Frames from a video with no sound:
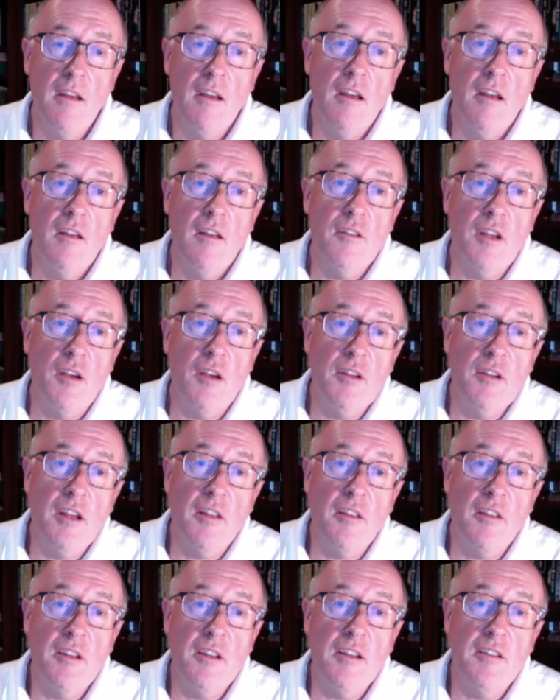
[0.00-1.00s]
The only other
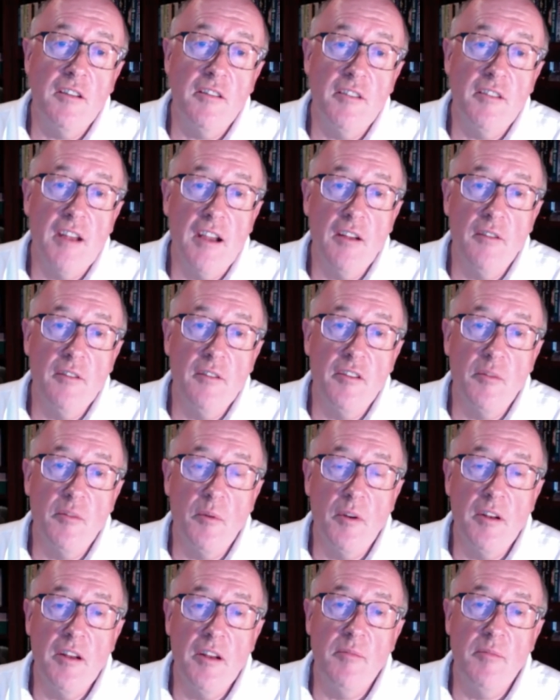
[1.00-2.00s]
thing to say on this
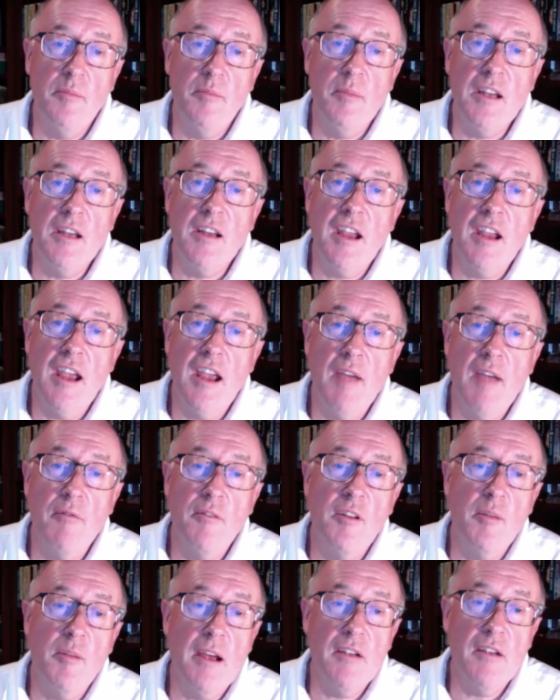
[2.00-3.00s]
one is be
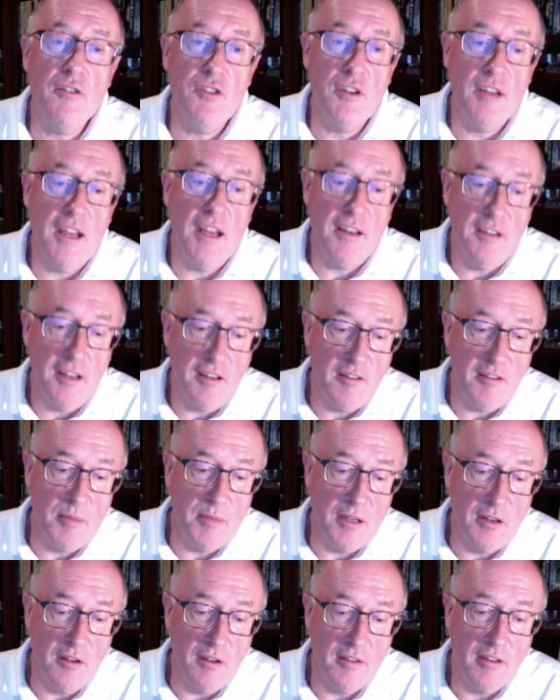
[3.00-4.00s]
careful about genetics,
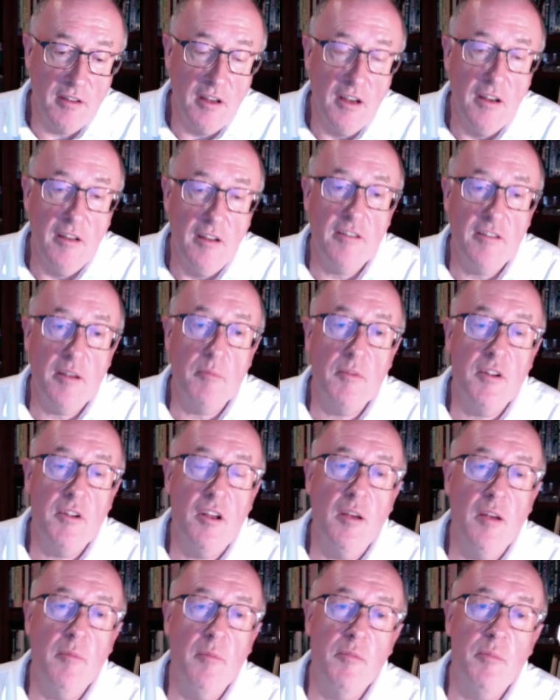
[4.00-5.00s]
because
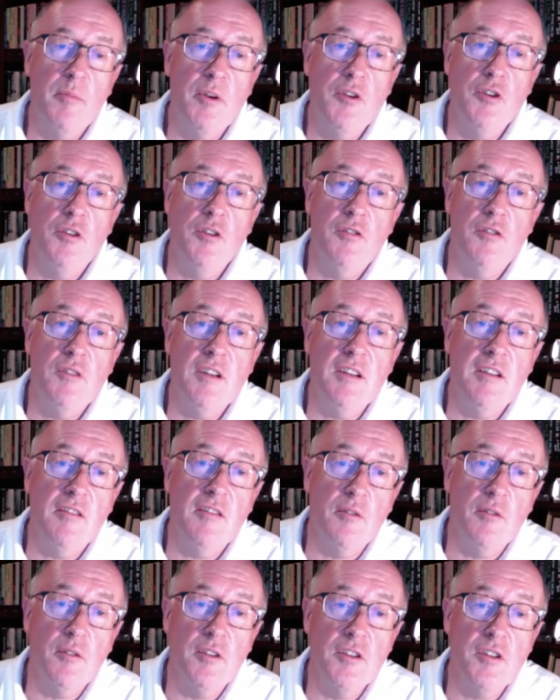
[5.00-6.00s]
sometimes pituitary
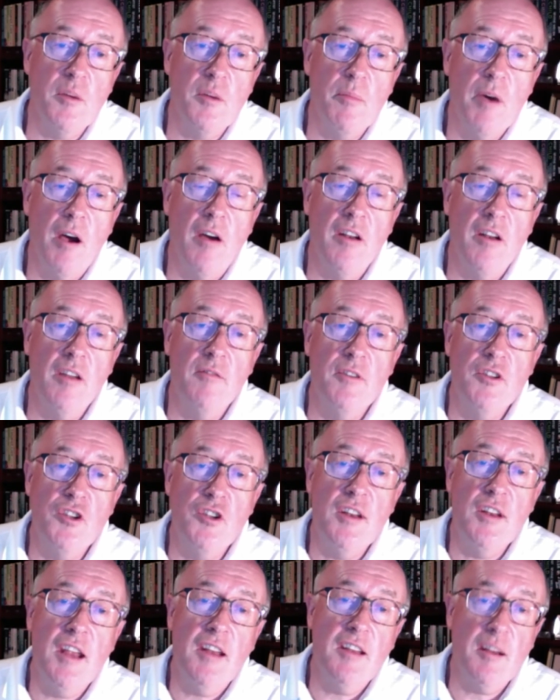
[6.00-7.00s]
disorders are part of a
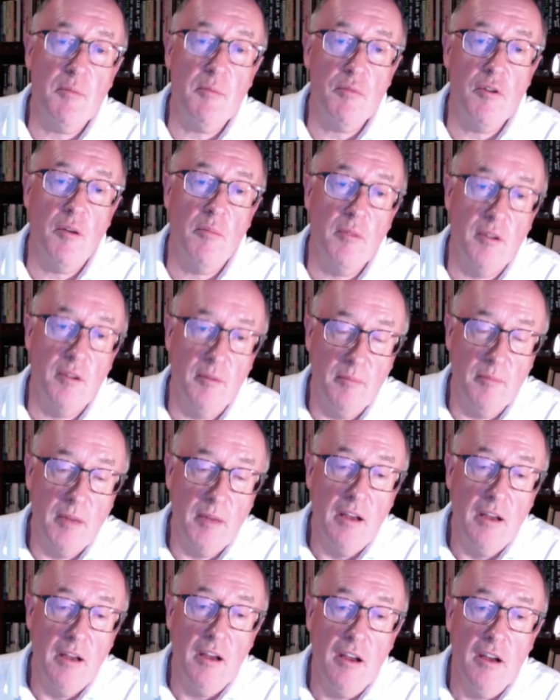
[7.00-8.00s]
genetic problem.
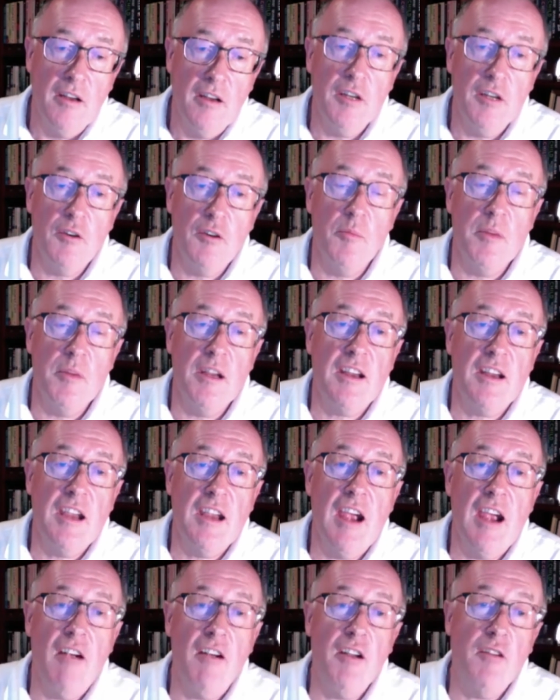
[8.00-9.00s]
You can be a
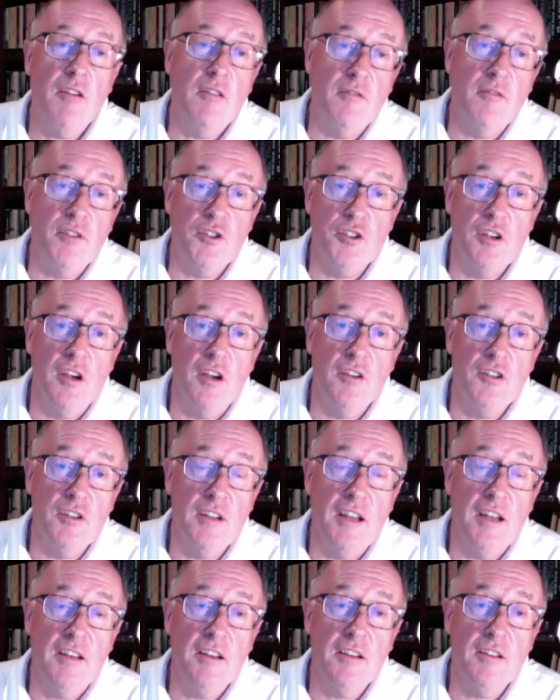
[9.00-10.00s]
carrier of a
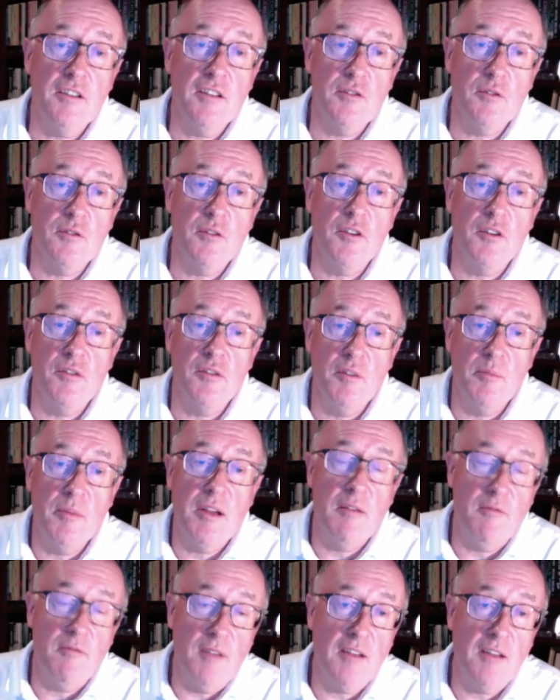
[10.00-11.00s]
genetic disorder and be
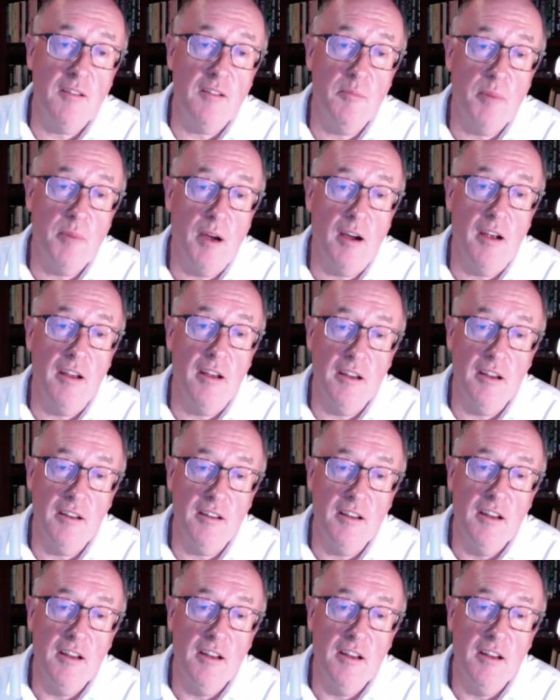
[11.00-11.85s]
affected by it.